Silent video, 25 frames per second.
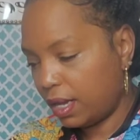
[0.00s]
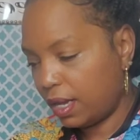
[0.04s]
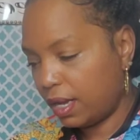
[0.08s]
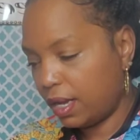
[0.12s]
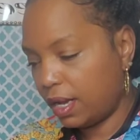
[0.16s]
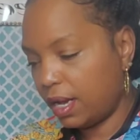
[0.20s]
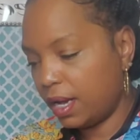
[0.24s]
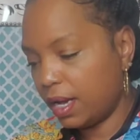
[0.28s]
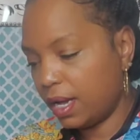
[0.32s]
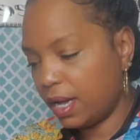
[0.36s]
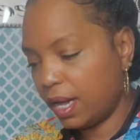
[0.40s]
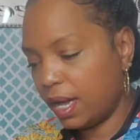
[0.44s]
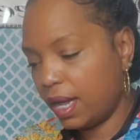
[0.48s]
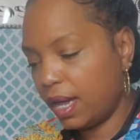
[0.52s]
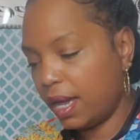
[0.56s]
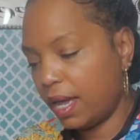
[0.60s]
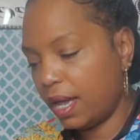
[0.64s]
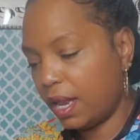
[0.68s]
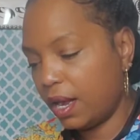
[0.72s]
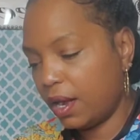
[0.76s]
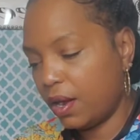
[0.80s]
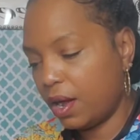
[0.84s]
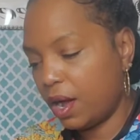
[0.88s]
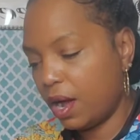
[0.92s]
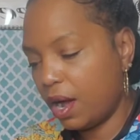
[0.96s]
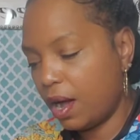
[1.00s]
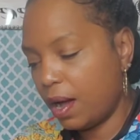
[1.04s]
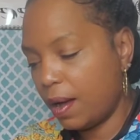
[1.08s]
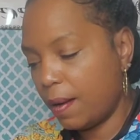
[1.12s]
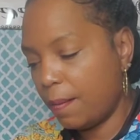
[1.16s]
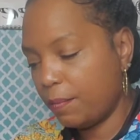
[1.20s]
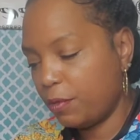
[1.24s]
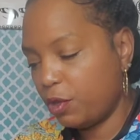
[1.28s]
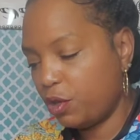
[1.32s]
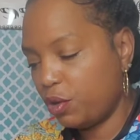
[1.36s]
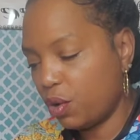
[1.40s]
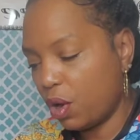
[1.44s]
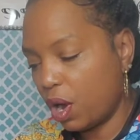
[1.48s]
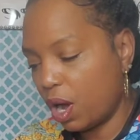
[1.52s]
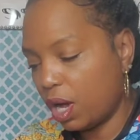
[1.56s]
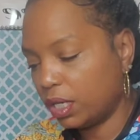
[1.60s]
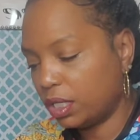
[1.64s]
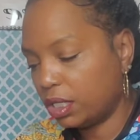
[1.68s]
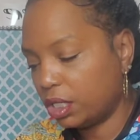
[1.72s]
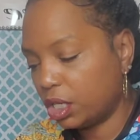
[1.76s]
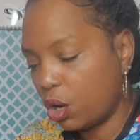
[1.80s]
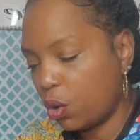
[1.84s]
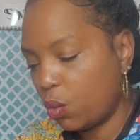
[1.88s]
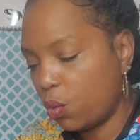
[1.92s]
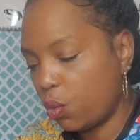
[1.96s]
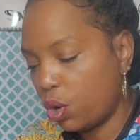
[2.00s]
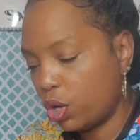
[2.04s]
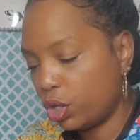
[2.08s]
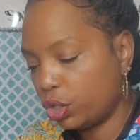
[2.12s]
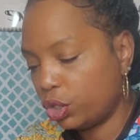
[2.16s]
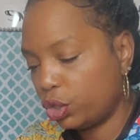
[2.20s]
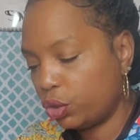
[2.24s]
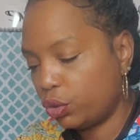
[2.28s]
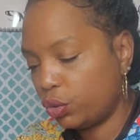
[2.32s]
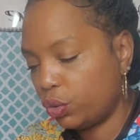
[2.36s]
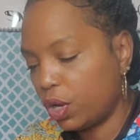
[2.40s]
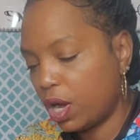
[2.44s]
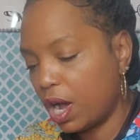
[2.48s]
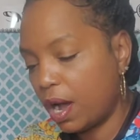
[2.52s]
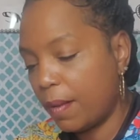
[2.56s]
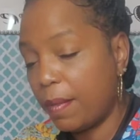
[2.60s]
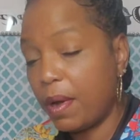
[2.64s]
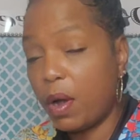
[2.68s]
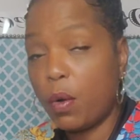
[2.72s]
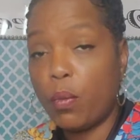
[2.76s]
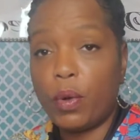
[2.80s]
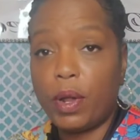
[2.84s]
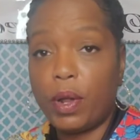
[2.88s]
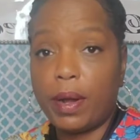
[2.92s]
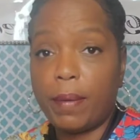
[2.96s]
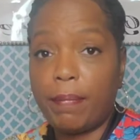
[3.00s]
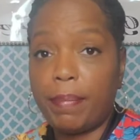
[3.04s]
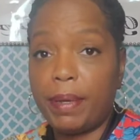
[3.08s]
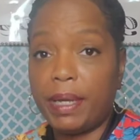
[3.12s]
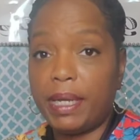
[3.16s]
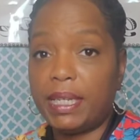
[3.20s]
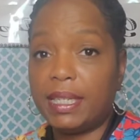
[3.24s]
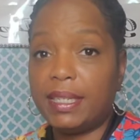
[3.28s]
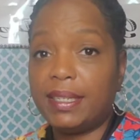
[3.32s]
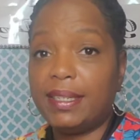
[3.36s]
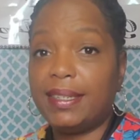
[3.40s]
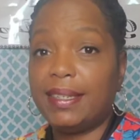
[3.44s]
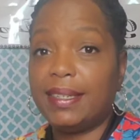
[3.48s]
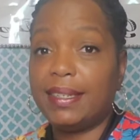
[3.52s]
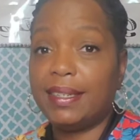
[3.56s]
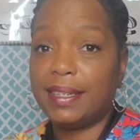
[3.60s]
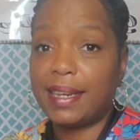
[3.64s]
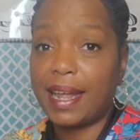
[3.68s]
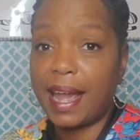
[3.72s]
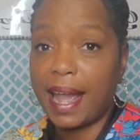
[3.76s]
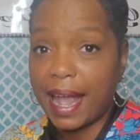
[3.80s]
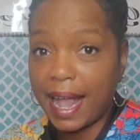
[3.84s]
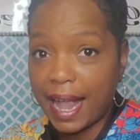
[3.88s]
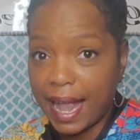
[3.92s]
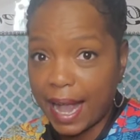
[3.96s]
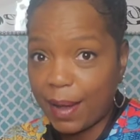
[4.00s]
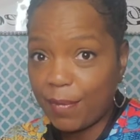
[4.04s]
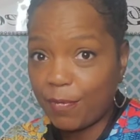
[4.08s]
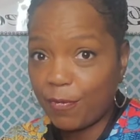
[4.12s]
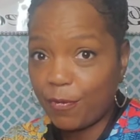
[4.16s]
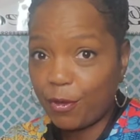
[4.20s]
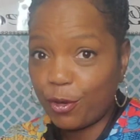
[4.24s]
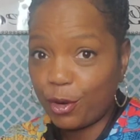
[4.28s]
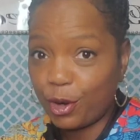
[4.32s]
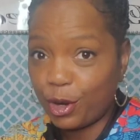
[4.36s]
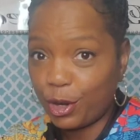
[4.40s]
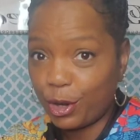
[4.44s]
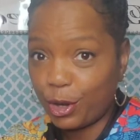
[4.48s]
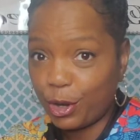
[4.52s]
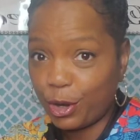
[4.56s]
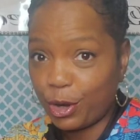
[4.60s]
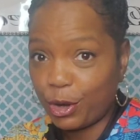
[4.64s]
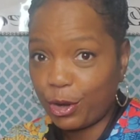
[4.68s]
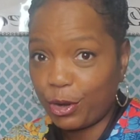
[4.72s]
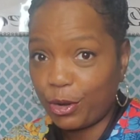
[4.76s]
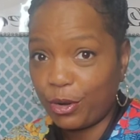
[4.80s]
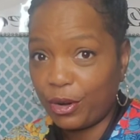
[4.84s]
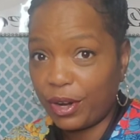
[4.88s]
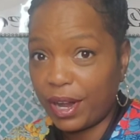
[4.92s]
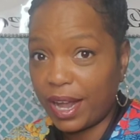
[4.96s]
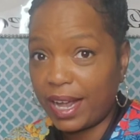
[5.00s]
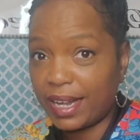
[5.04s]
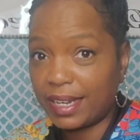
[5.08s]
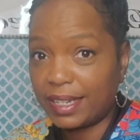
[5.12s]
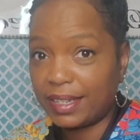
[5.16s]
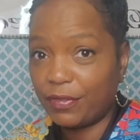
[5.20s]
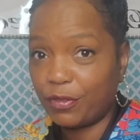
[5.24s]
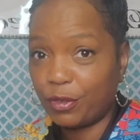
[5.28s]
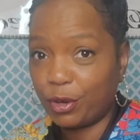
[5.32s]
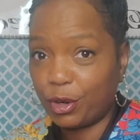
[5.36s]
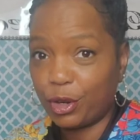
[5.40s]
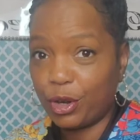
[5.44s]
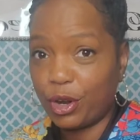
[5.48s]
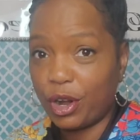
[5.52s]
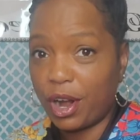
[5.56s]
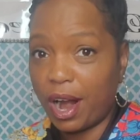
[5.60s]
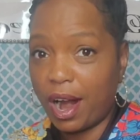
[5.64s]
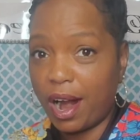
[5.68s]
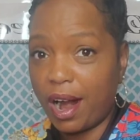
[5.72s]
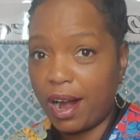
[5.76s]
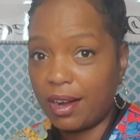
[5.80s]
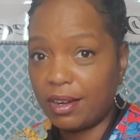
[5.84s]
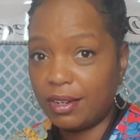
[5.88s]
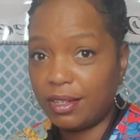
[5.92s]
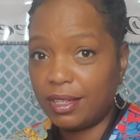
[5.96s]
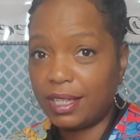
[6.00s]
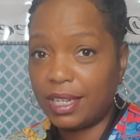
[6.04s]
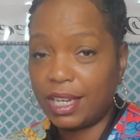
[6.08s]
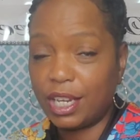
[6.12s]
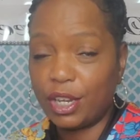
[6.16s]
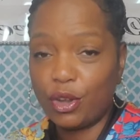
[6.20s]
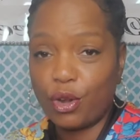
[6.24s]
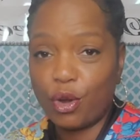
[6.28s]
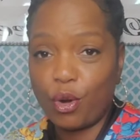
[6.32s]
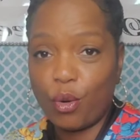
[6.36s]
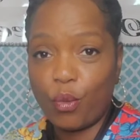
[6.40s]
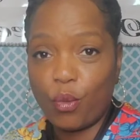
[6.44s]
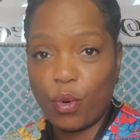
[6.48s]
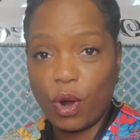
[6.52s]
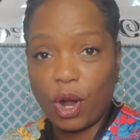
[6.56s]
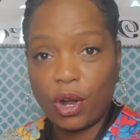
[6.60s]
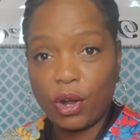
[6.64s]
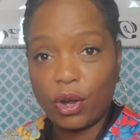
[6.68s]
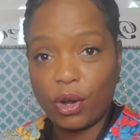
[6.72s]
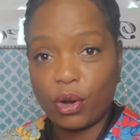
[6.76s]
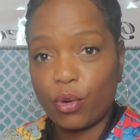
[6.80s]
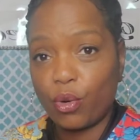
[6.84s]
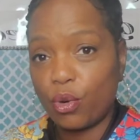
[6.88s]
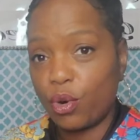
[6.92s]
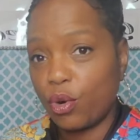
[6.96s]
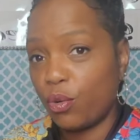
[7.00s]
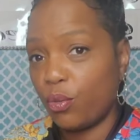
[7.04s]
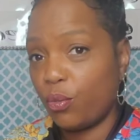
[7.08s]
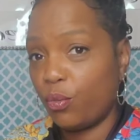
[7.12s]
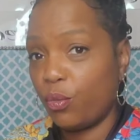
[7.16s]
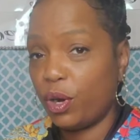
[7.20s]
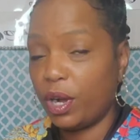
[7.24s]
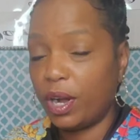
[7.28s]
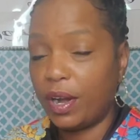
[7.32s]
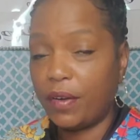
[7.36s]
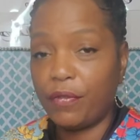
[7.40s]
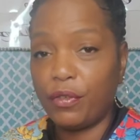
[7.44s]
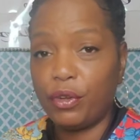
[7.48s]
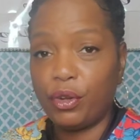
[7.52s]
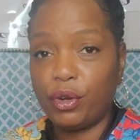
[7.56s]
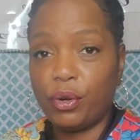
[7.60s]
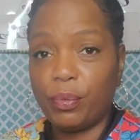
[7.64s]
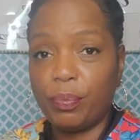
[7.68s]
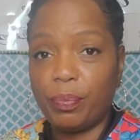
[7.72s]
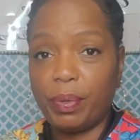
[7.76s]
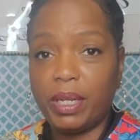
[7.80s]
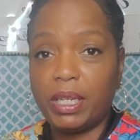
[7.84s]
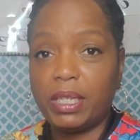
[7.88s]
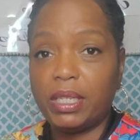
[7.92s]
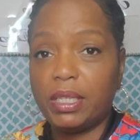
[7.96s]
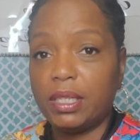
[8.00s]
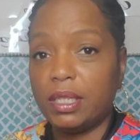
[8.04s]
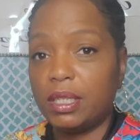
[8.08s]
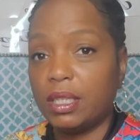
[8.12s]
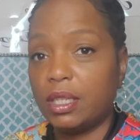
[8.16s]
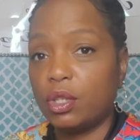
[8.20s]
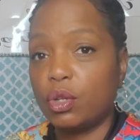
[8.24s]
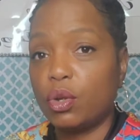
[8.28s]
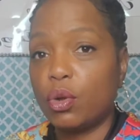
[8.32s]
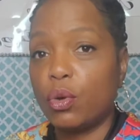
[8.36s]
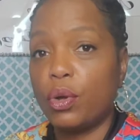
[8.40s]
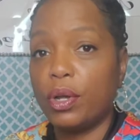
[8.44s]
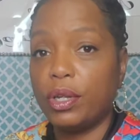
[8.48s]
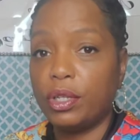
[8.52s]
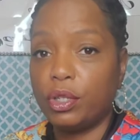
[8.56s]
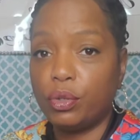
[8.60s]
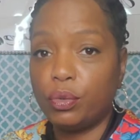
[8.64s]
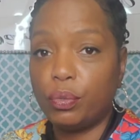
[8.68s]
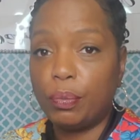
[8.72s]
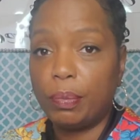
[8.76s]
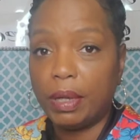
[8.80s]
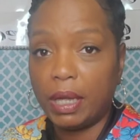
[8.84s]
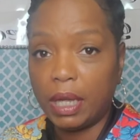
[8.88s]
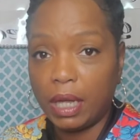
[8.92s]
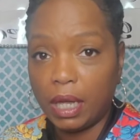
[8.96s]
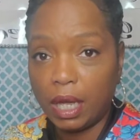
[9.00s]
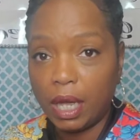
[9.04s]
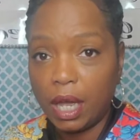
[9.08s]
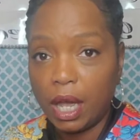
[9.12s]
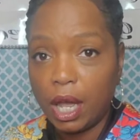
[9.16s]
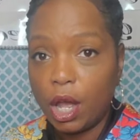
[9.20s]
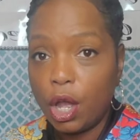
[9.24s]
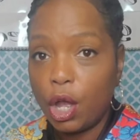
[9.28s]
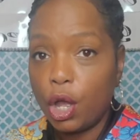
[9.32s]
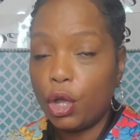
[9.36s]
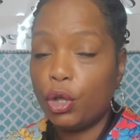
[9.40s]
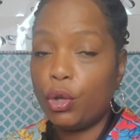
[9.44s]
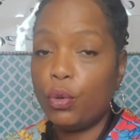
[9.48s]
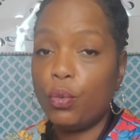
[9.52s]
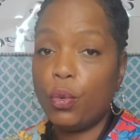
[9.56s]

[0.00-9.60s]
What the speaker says: again, you also want to come up with a business name for your arts and your work, or whatever your business is going to be. You